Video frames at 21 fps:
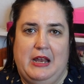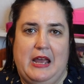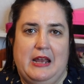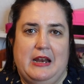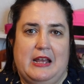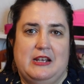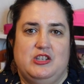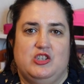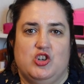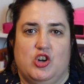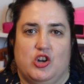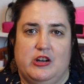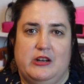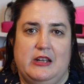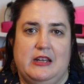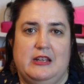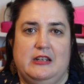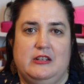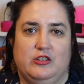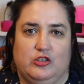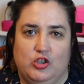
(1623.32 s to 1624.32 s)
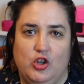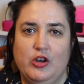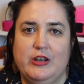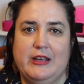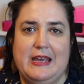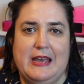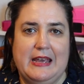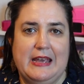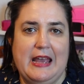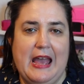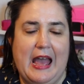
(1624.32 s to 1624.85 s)
and I started
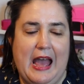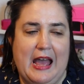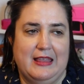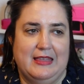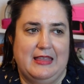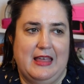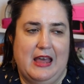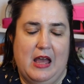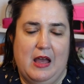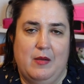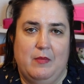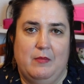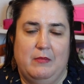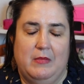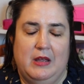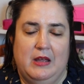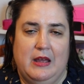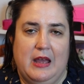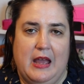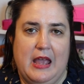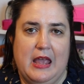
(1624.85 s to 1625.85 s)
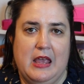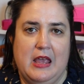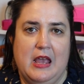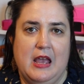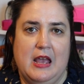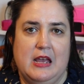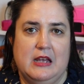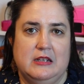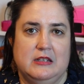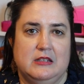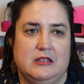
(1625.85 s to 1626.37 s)
looking at them,
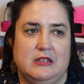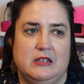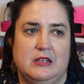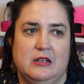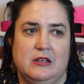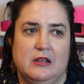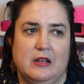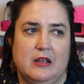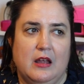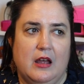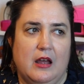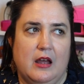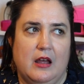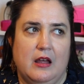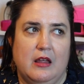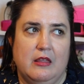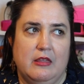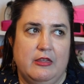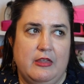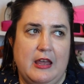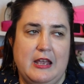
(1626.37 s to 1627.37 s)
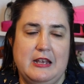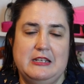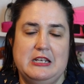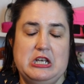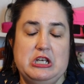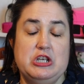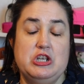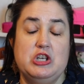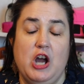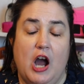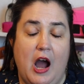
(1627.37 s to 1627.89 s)
and they
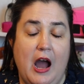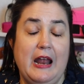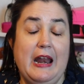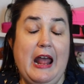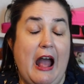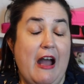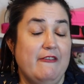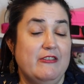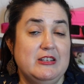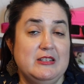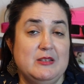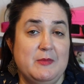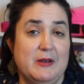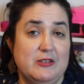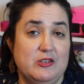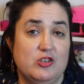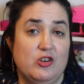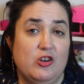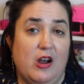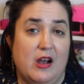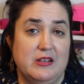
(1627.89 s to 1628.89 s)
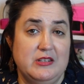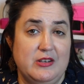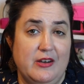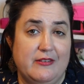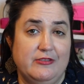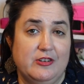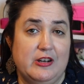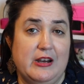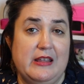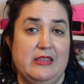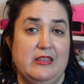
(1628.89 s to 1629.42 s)
did not have as much
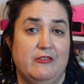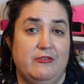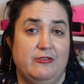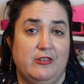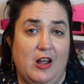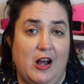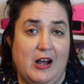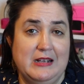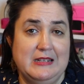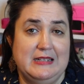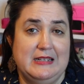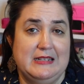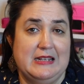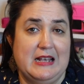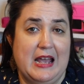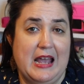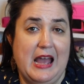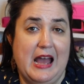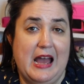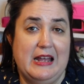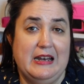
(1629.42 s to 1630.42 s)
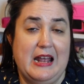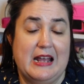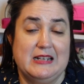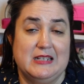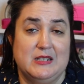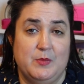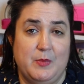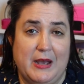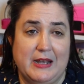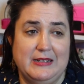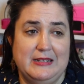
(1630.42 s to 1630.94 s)
crossover in the floss as I had
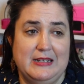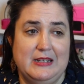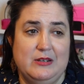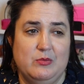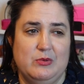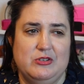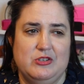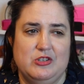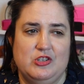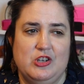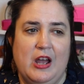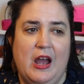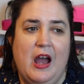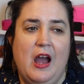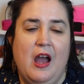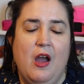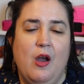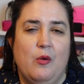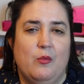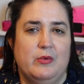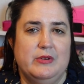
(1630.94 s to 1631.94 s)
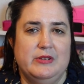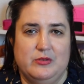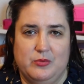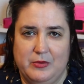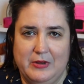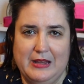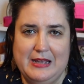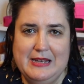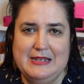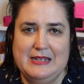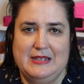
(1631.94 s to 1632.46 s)
expected, which was
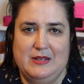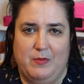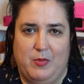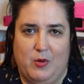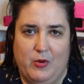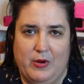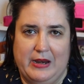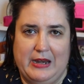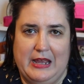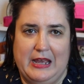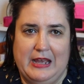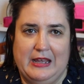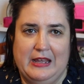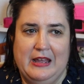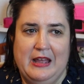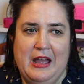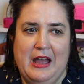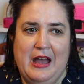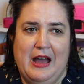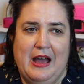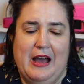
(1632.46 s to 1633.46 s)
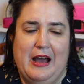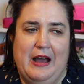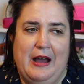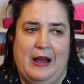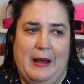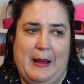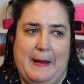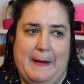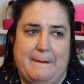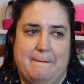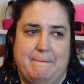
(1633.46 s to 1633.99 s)
really disappointing,
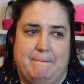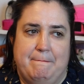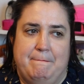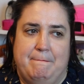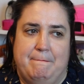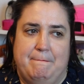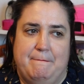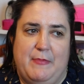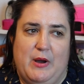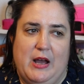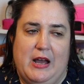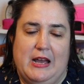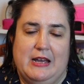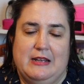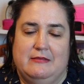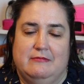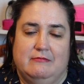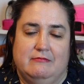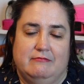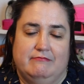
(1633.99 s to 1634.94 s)
but